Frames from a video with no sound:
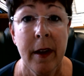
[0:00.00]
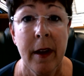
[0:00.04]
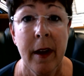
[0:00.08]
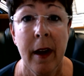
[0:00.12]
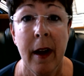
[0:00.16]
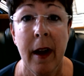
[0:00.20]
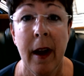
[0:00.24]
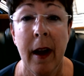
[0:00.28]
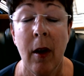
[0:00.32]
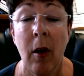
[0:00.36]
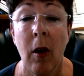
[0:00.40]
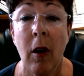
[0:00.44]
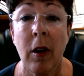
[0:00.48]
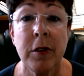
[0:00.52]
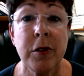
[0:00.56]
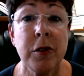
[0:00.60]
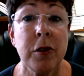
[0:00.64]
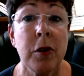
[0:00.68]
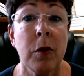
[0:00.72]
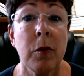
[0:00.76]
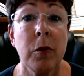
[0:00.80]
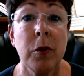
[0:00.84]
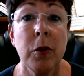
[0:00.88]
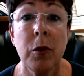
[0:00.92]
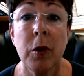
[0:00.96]

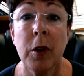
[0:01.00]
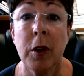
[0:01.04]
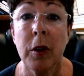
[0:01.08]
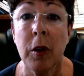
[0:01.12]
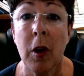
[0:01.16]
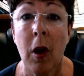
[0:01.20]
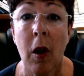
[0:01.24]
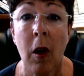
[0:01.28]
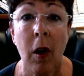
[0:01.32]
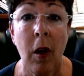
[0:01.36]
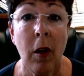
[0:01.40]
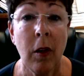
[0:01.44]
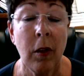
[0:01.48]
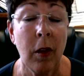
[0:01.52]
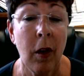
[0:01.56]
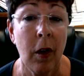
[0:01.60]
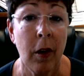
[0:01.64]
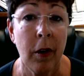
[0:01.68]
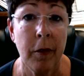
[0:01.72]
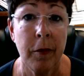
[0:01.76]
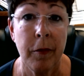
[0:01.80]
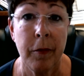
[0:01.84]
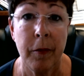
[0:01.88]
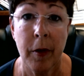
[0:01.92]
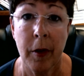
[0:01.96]
Also, you can call
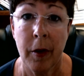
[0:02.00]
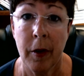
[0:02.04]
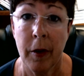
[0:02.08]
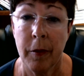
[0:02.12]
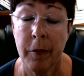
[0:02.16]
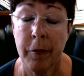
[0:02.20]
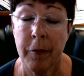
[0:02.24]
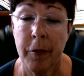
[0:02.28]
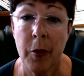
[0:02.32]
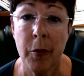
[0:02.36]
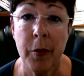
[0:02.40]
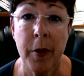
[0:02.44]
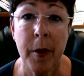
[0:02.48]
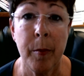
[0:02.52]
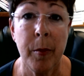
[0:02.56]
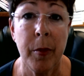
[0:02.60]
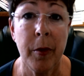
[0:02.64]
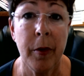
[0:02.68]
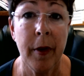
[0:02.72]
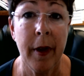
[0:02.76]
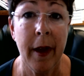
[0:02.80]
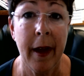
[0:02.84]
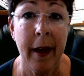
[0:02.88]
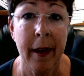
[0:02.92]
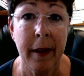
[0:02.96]
our phone
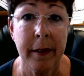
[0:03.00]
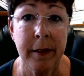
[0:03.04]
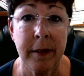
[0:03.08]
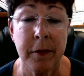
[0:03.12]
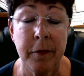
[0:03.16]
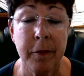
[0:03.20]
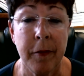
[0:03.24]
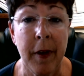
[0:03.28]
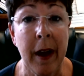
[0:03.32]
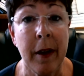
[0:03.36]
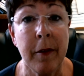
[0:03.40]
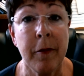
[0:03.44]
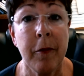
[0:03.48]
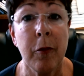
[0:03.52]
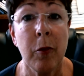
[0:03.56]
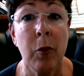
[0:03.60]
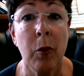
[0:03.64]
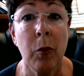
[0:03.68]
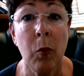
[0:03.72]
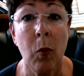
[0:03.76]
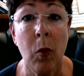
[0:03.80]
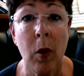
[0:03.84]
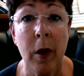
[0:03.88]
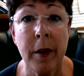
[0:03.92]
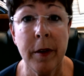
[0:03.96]
number at
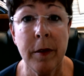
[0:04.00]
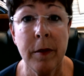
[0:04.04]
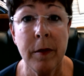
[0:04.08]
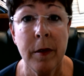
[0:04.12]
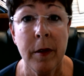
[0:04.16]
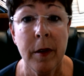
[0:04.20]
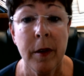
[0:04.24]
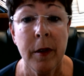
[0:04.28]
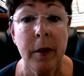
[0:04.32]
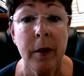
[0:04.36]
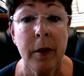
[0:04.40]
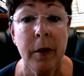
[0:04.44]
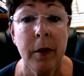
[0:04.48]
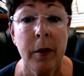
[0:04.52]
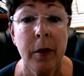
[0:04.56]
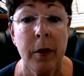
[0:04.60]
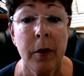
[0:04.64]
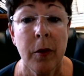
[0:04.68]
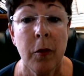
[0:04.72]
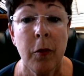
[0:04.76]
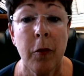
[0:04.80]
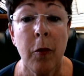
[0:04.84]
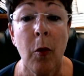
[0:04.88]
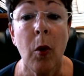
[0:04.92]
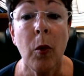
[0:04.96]

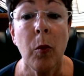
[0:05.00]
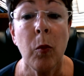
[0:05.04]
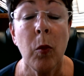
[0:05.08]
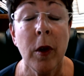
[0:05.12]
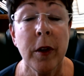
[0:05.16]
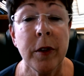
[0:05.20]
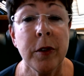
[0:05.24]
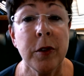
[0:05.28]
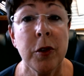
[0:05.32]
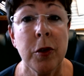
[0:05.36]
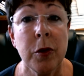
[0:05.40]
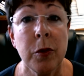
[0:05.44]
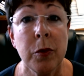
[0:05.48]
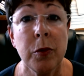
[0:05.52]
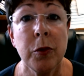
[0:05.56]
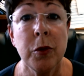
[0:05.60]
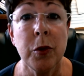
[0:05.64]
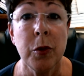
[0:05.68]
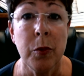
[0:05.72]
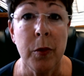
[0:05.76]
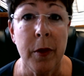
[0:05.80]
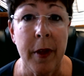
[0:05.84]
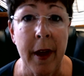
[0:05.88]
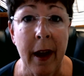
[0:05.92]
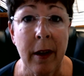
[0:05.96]

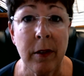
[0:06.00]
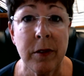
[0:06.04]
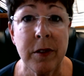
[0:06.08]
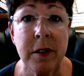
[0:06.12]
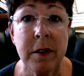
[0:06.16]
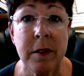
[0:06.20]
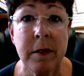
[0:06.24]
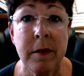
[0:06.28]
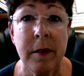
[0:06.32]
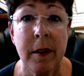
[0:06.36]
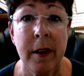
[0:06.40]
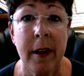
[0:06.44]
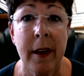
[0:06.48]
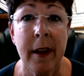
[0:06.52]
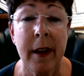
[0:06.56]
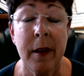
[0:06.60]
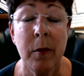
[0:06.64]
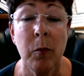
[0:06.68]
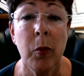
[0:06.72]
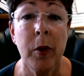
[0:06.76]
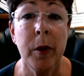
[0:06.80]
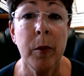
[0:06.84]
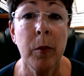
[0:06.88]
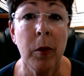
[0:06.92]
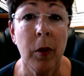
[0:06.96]
541-412-2000,
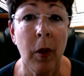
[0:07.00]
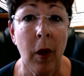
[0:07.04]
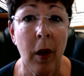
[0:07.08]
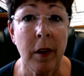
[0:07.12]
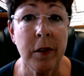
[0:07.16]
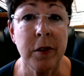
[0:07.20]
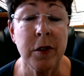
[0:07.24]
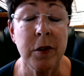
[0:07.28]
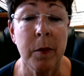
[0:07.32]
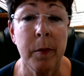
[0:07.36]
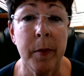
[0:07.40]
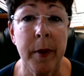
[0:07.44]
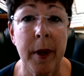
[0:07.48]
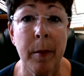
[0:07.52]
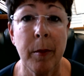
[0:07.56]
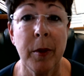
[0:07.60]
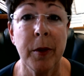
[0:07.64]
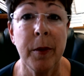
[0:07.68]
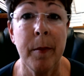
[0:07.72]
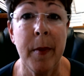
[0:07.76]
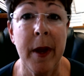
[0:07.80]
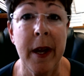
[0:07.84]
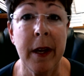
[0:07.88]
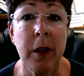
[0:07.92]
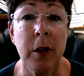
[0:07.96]
and we will also be able
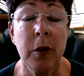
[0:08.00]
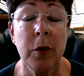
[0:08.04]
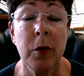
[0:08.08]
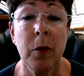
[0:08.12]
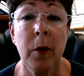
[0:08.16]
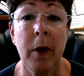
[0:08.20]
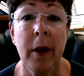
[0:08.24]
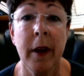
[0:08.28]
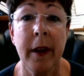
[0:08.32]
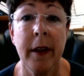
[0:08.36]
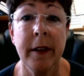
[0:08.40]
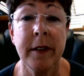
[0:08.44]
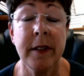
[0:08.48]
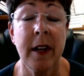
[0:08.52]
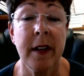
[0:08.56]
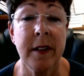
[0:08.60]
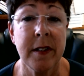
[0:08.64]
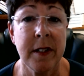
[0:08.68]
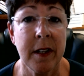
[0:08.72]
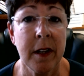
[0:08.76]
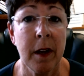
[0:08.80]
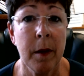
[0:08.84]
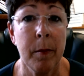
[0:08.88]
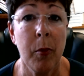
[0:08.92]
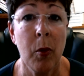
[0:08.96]
to make you a
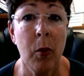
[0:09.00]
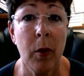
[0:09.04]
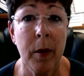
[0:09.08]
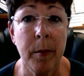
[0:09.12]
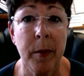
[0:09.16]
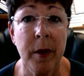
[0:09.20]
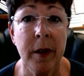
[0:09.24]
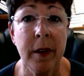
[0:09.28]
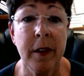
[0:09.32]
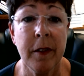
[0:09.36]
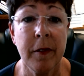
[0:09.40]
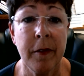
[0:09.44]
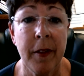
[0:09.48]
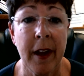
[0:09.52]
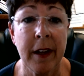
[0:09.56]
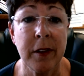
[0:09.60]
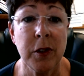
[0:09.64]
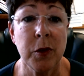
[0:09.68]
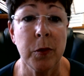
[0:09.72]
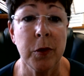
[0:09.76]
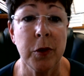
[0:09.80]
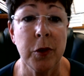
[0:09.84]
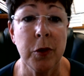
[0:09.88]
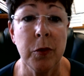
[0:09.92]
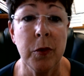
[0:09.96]
testing appointment if
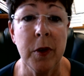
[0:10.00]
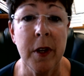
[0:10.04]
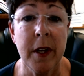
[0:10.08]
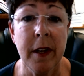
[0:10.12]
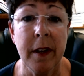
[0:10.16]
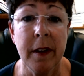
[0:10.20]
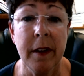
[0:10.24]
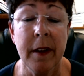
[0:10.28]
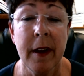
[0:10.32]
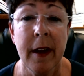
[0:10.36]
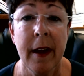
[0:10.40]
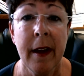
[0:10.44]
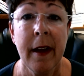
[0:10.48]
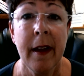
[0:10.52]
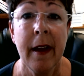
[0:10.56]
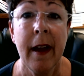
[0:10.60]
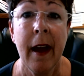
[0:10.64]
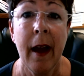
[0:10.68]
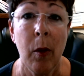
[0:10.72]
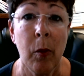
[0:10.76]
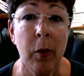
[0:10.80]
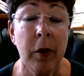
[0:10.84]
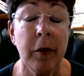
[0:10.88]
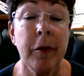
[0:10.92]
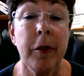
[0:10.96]
that's what you need.
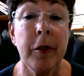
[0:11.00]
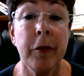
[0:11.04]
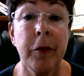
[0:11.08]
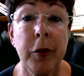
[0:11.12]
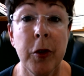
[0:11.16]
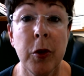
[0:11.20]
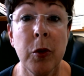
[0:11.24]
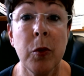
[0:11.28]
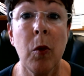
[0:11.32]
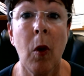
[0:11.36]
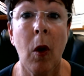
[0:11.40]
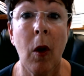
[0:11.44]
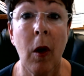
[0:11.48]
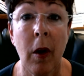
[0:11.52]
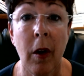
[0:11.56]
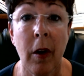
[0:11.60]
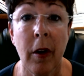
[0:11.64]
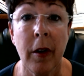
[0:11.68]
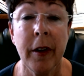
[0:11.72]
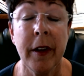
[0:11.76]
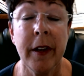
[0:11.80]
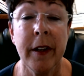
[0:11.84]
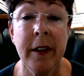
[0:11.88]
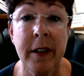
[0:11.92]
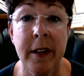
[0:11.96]
However, if you
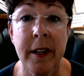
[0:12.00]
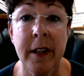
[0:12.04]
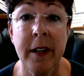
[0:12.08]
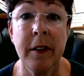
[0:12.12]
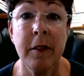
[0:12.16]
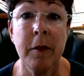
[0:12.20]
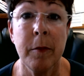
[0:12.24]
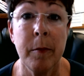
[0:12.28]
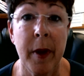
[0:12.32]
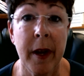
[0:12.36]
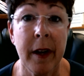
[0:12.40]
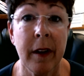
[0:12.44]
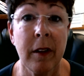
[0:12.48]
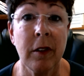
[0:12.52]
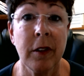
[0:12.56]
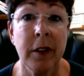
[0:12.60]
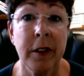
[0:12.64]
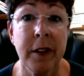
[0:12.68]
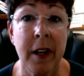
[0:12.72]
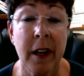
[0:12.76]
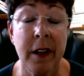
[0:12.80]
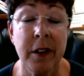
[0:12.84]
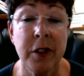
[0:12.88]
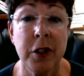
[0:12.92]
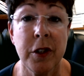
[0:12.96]
are in need of medical
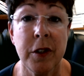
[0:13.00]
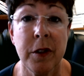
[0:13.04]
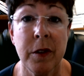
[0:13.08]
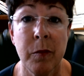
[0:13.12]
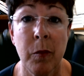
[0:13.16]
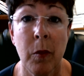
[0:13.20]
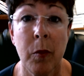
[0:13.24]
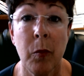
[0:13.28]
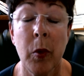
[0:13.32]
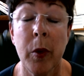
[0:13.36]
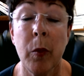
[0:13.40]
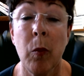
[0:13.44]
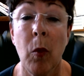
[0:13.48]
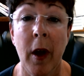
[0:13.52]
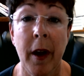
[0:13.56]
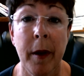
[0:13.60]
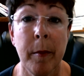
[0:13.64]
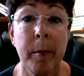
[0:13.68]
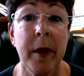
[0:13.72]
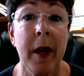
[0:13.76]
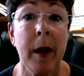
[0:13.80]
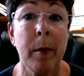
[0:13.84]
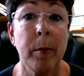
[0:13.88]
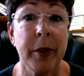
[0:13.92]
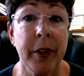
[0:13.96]
attention, we want to
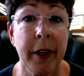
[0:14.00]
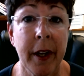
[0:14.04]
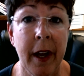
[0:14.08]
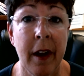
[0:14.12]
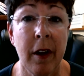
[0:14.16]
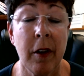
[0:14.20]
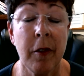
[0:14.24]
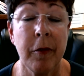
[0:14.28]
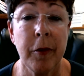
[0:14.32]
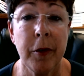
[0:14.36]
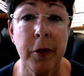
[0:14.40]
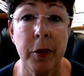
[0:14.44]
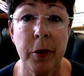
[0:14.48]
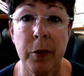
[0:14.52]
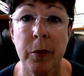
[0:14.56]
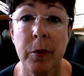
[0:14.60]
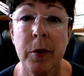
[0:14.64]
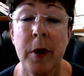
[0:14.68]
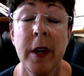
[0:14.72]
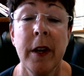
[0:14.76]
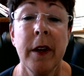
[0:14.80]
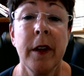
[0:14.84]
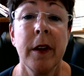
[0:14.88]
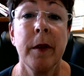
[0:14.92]
be able to care for you.